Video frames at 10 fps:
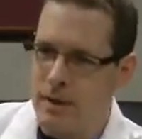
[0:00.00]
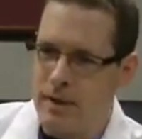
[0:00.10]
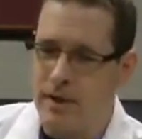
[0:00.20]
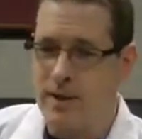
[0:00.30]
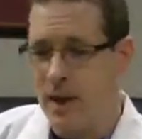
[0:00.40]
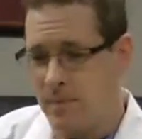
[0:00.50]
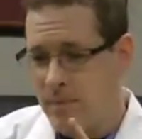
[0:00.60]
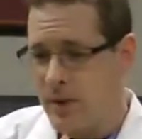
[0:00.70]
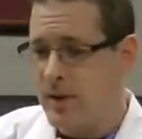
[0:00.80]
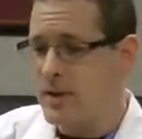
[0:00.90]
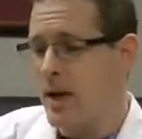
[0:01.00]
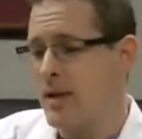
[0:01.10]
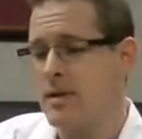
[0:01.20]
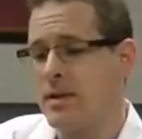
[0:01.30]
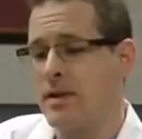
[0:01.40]
along that side. Pretty good
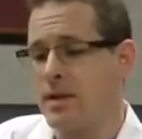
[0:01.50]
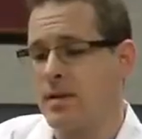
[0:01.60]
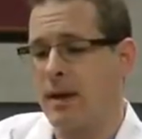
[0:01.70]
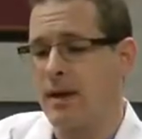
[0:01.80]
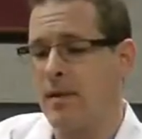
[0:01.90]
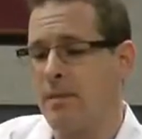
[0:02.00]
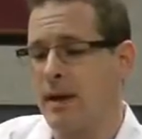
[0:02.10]
size incision, about that